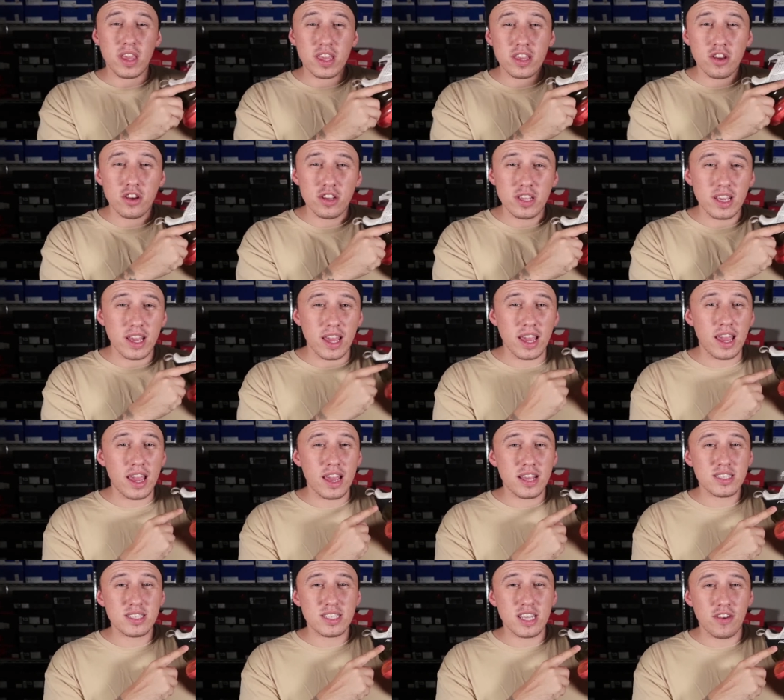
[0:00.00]
Now you got your
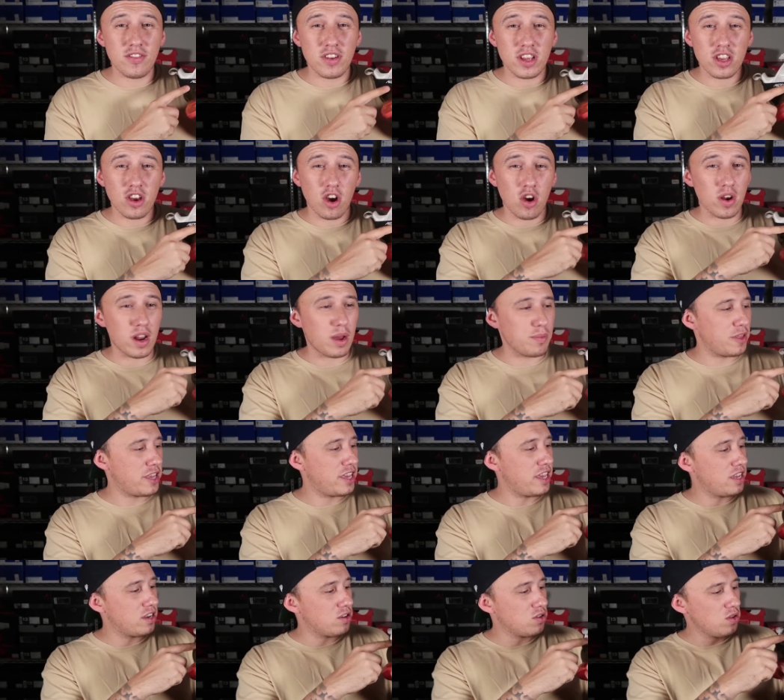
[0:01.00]
Air 70 going up the
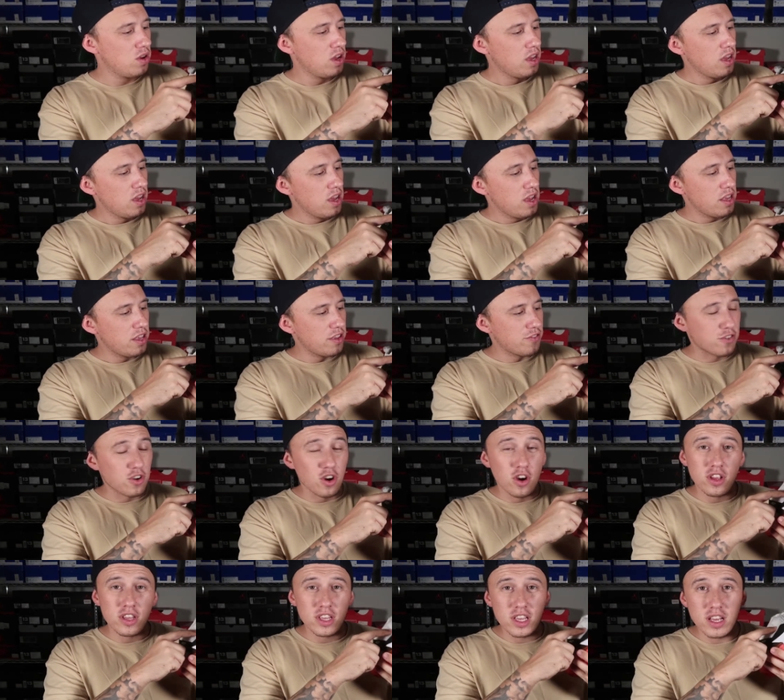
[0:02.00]
heel. You've
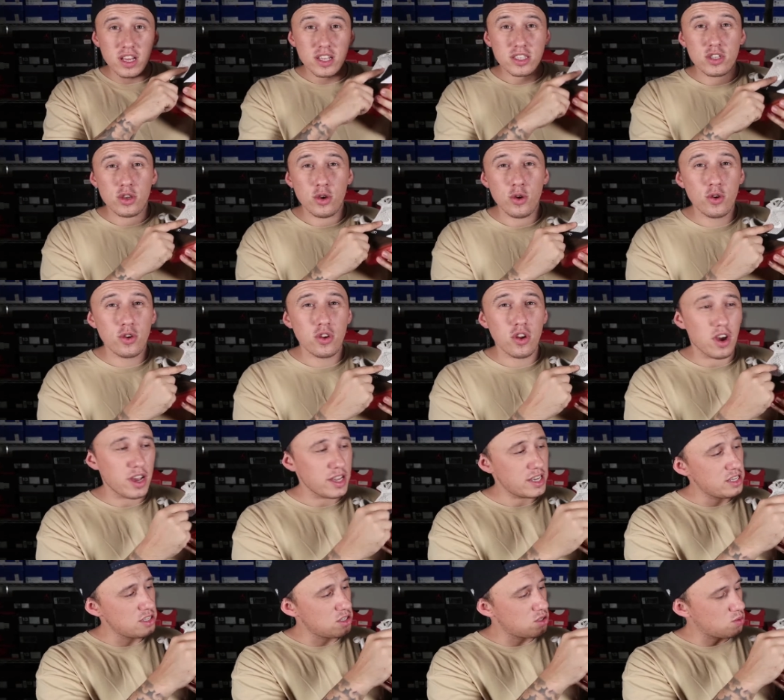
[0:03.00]
got your 2
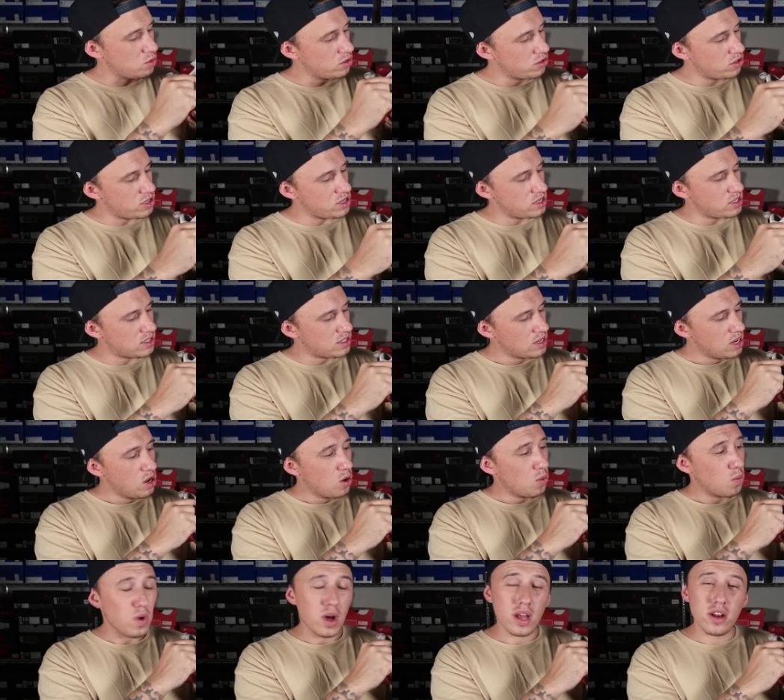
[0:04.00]
Nike swooshes,
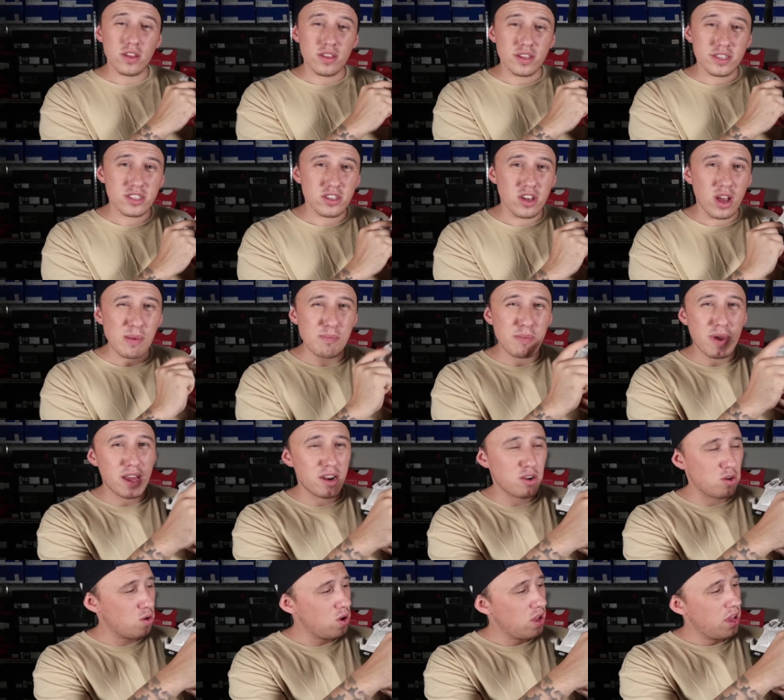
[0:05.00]
one on the side
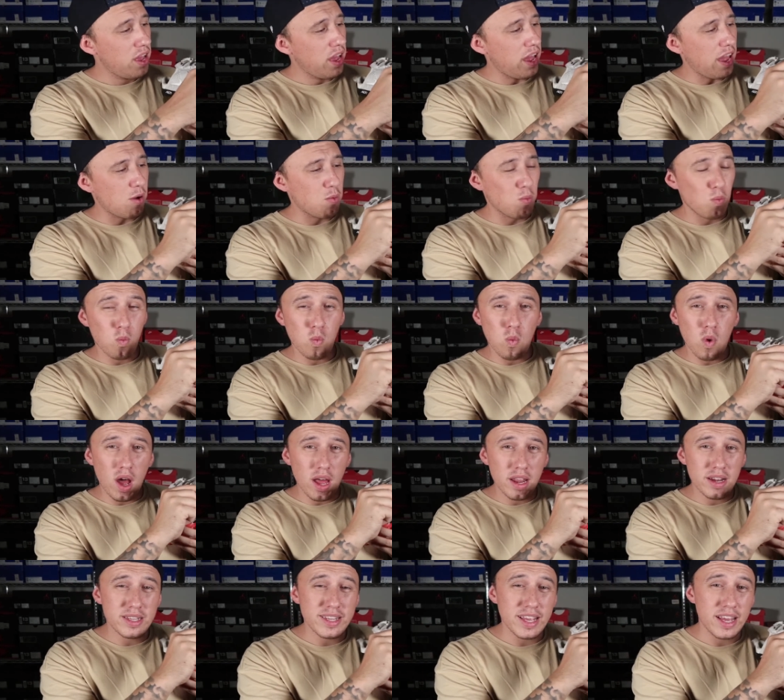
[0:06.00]
panel and
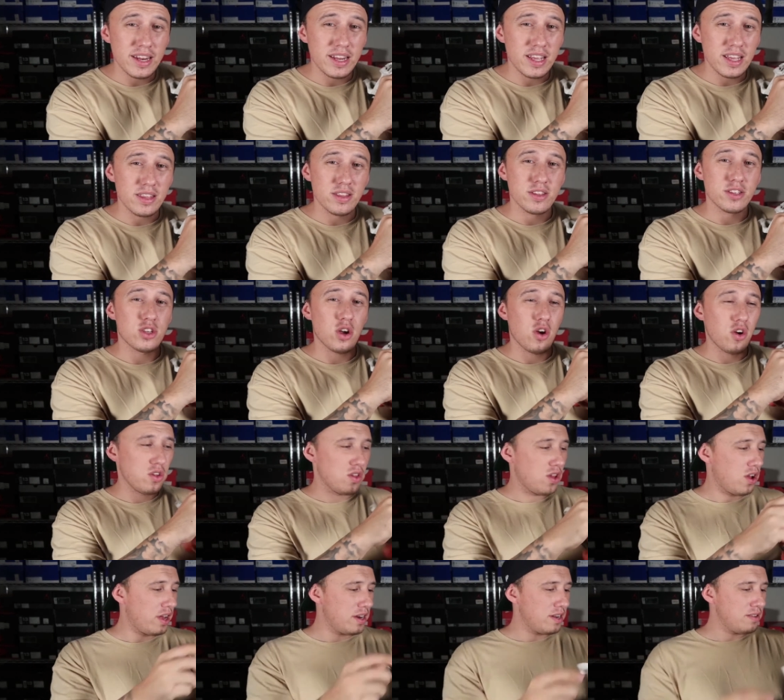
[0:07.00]
one down near the toe
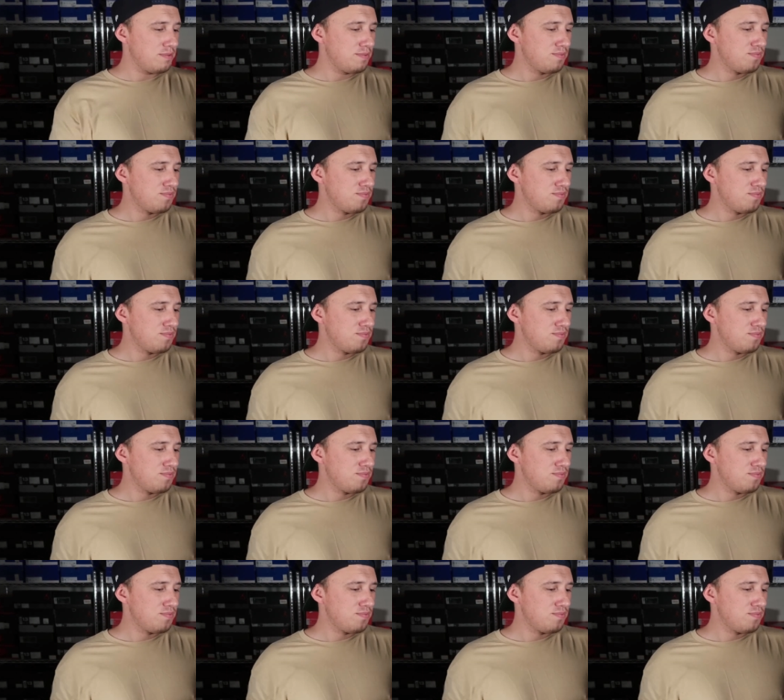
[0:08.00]
liner.